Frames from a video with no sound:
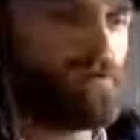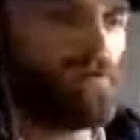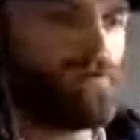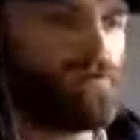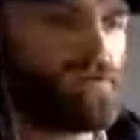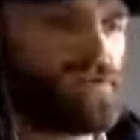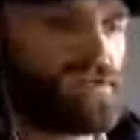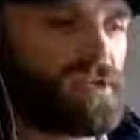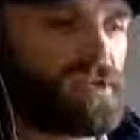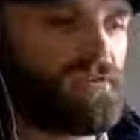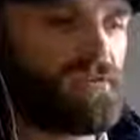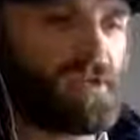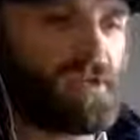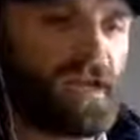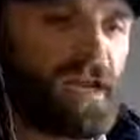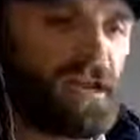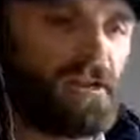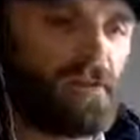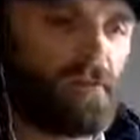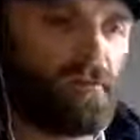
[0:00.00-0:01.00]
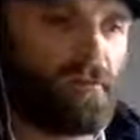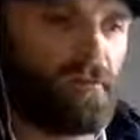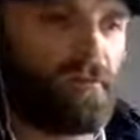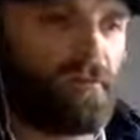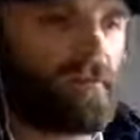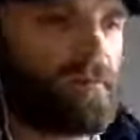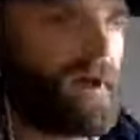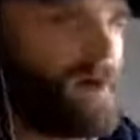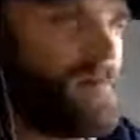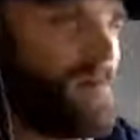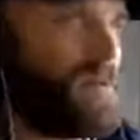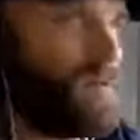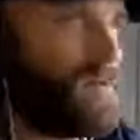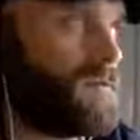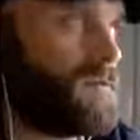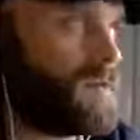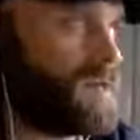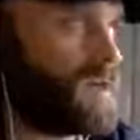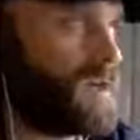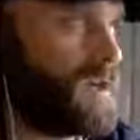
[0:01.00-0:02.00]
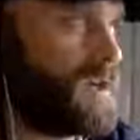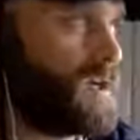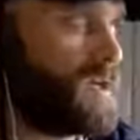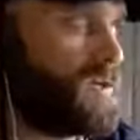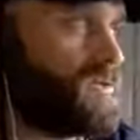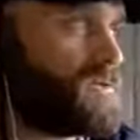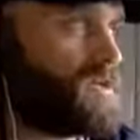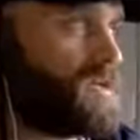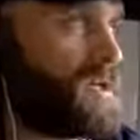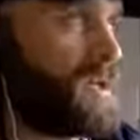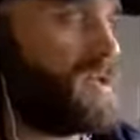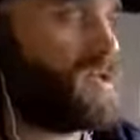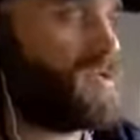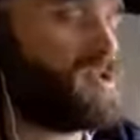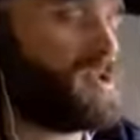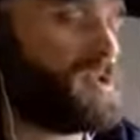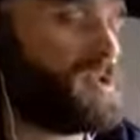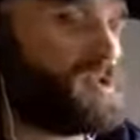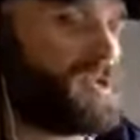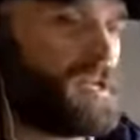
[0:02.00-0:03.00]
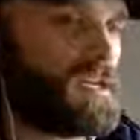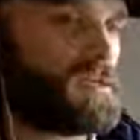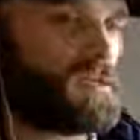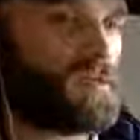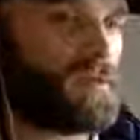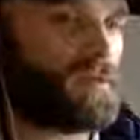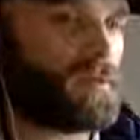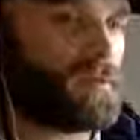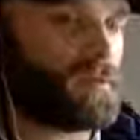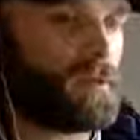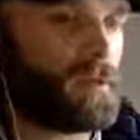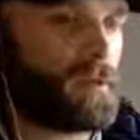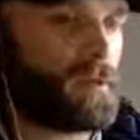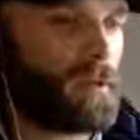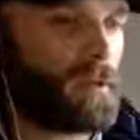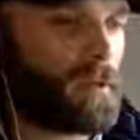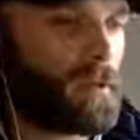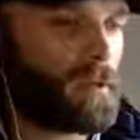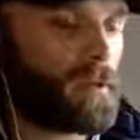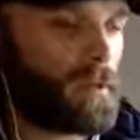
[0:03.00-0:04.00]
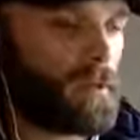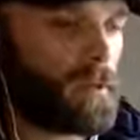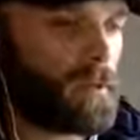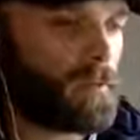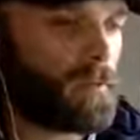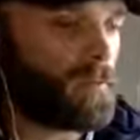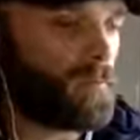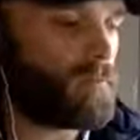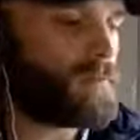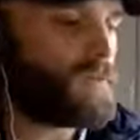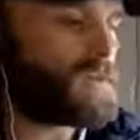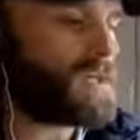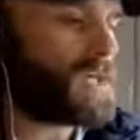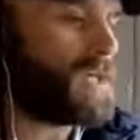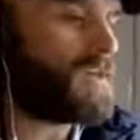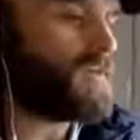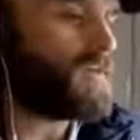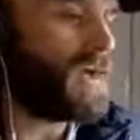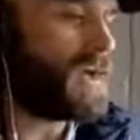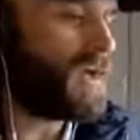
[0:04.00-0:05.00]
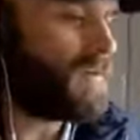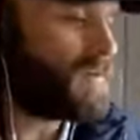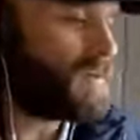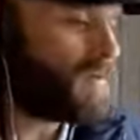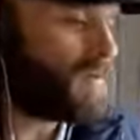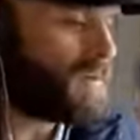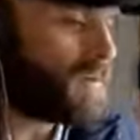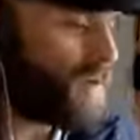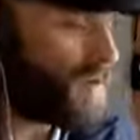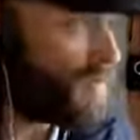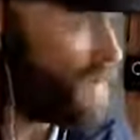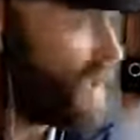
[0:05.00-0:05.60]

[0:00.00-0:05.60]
who received the letter from the mammy of the child who said she said something will be saying, well, how do you know